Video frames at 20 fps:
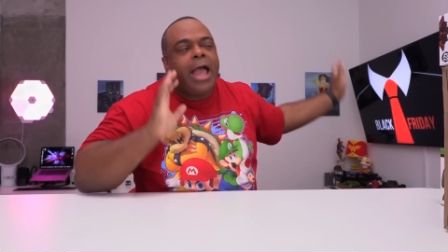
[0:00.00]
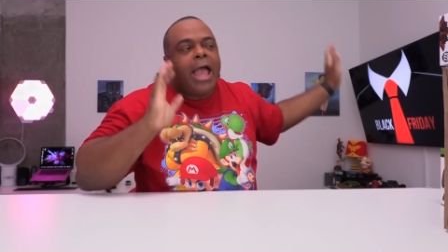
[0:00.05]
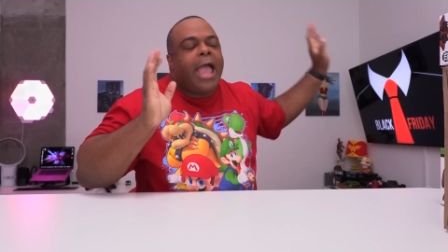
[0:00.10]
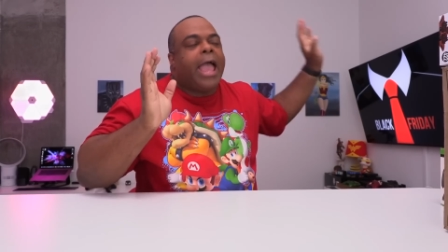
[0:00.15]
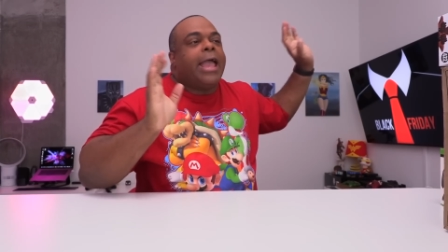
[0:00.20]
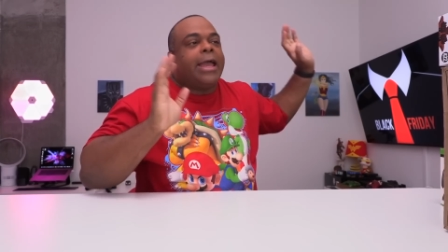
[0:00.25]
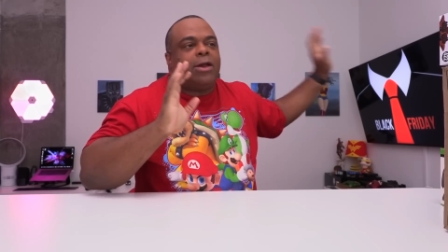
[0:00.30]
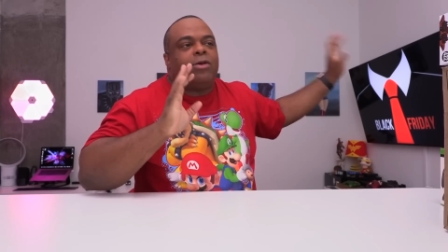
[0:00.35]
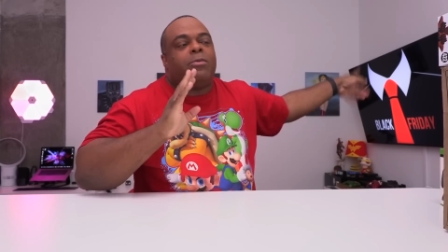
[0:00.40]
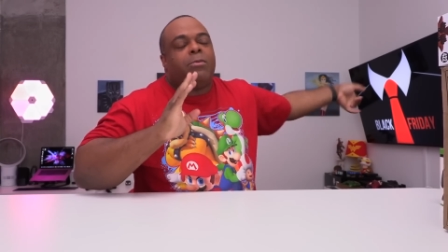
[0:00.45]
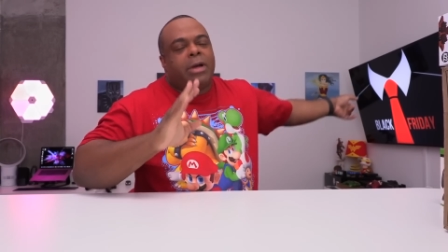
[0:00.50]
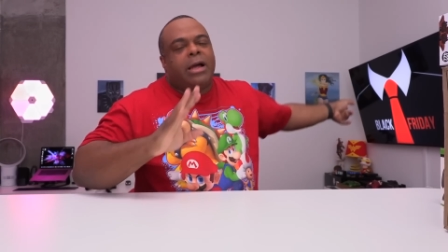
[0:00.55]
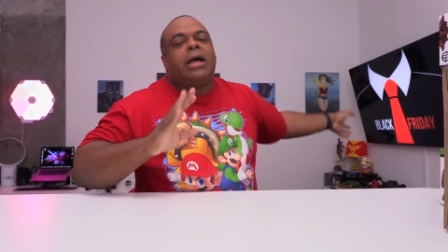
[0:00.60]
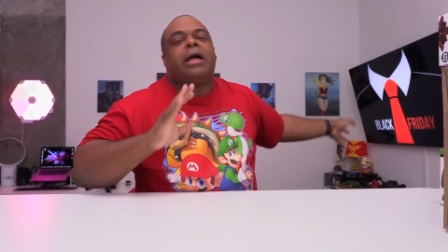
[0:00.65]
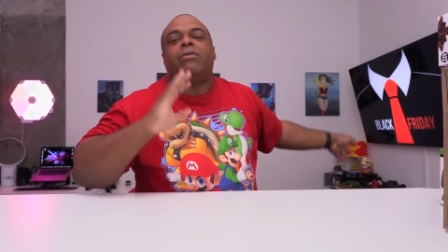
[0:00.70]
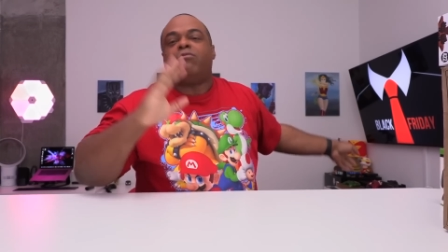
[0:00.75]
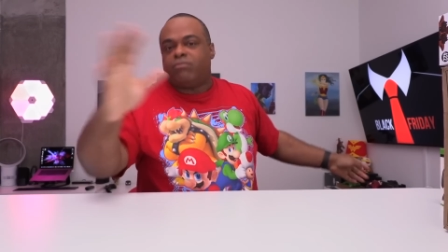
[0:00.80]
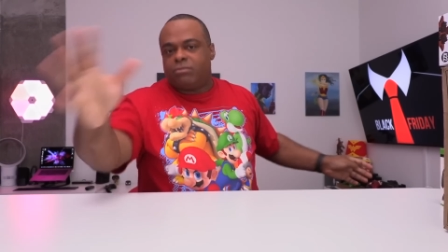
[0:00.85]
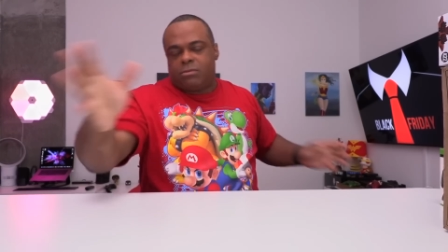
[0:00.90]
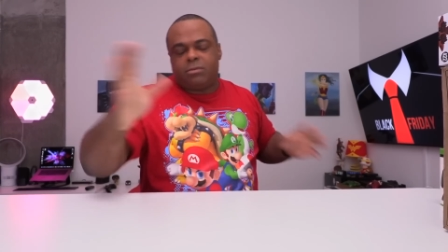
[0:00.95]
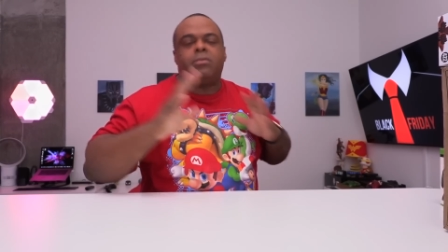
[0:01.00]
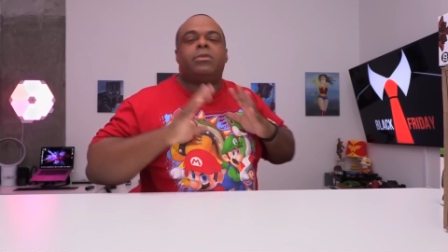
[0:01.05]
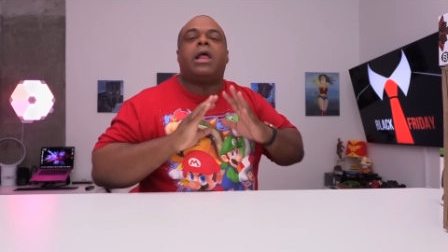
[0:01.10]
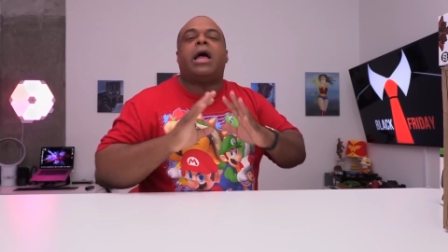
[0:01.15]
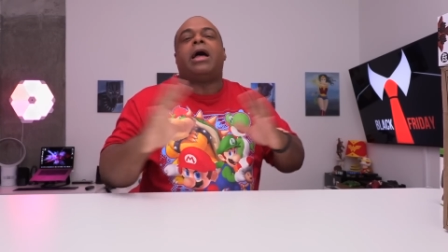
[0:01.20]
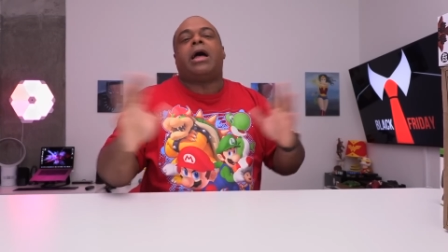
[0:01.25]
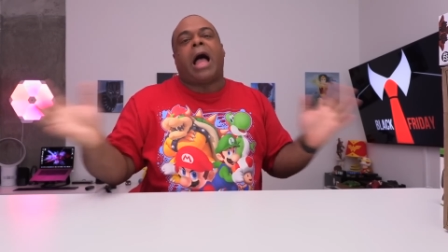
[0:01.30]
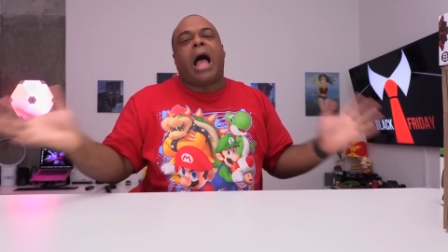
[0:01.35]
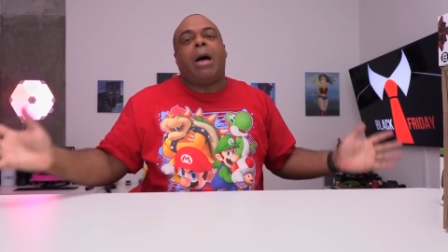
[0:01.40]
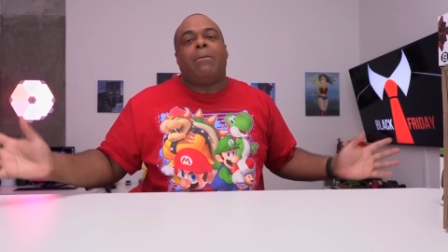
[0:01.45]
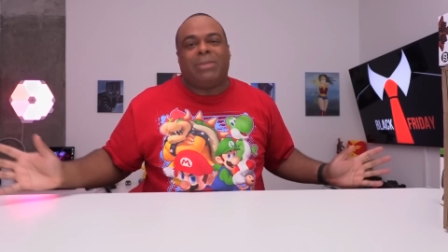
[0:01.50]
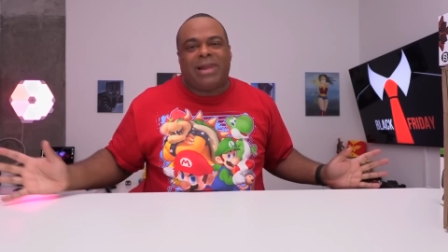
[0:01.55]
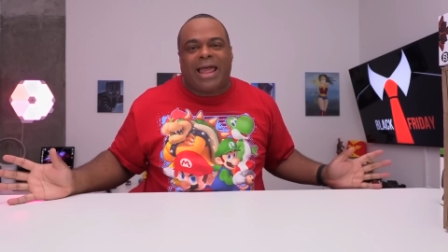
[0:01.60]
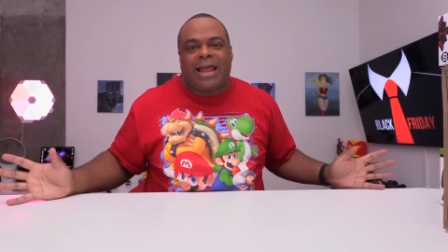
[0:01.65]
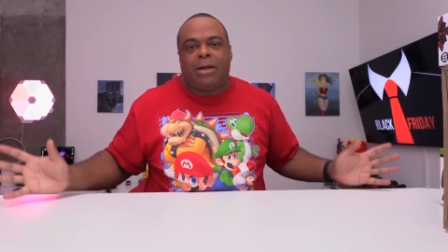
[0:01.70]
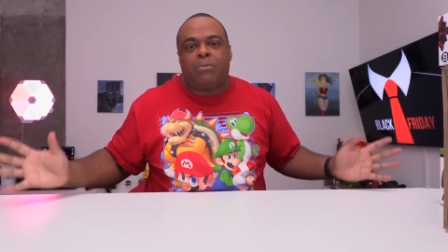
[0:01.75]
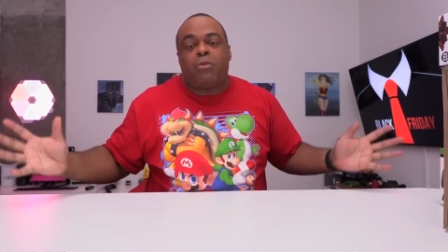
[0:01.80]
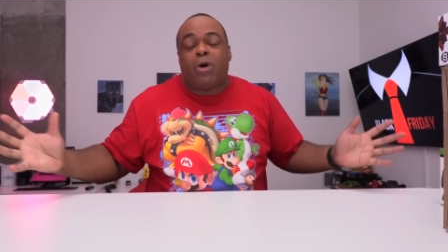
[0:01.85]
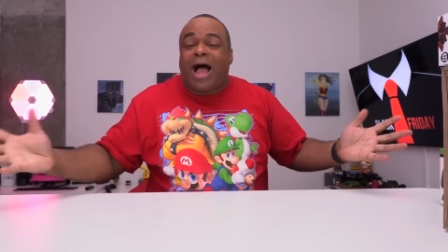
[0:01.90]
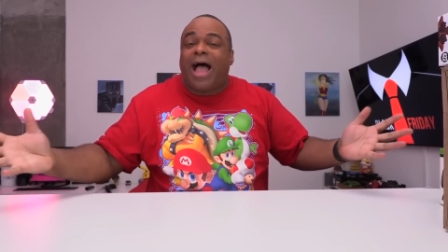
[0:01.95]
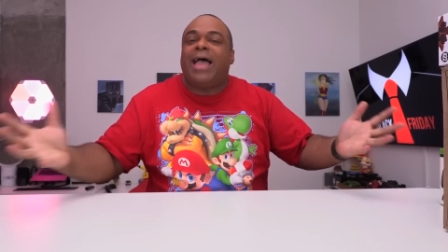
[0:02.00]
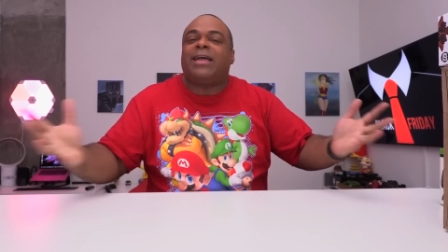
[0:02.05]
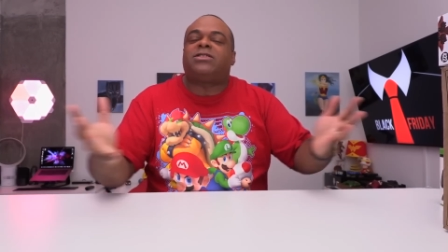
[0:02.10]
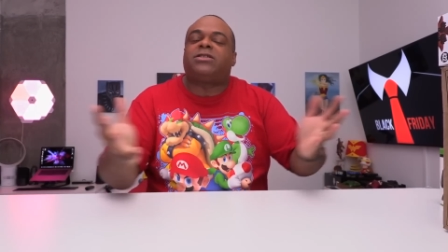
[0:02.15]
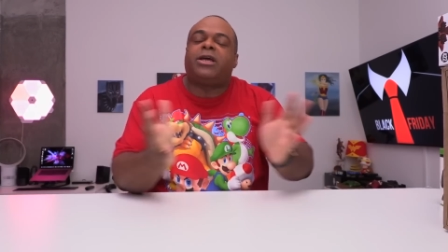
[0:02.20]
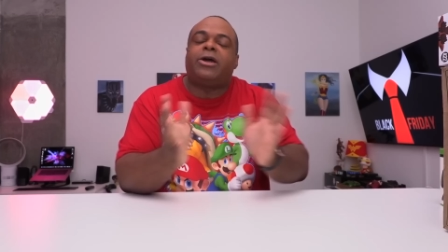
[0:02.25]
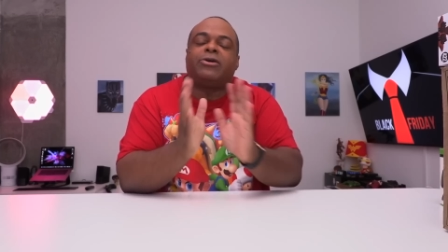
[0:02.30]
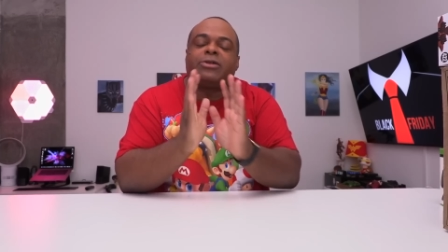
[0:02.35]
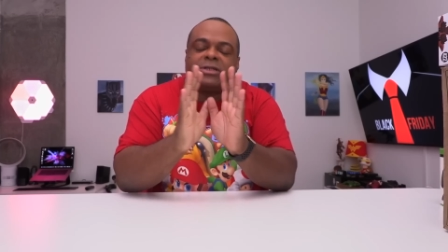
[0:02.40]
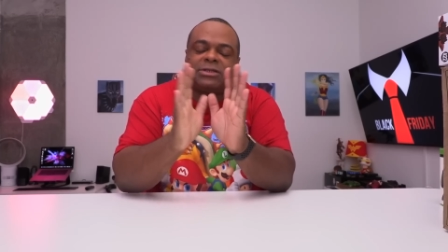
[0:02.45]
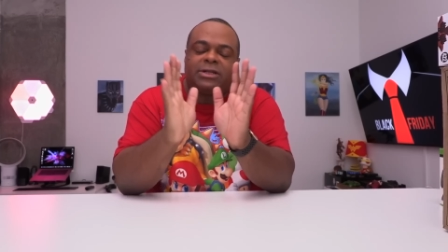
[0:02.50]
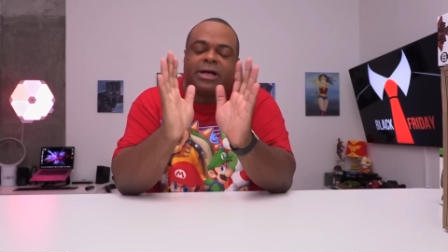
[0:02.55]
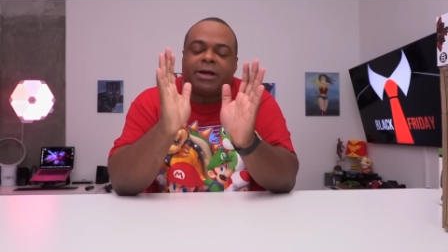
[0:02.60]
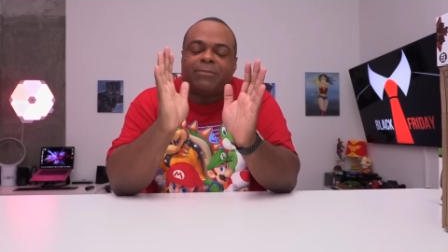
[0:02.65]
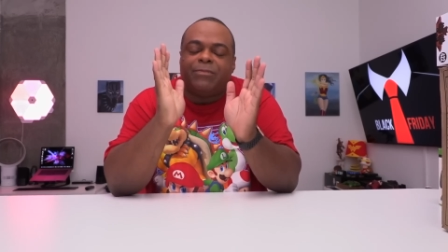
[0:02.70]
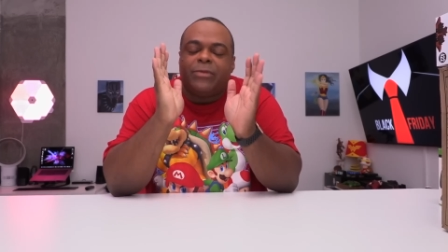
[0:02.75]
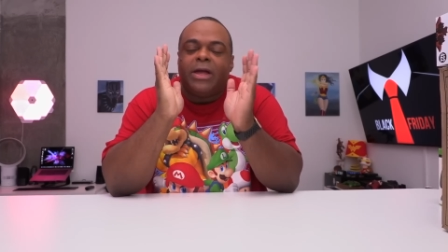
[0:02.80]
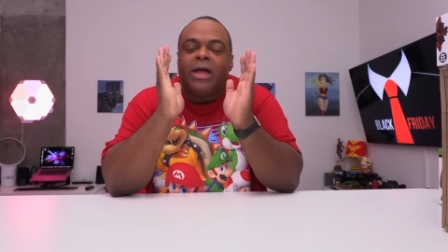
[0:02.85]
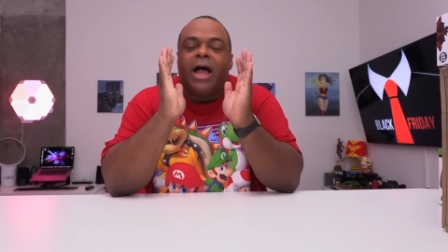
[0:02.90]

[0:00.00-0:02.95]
And I'm late. Well, I have to, here's the thing.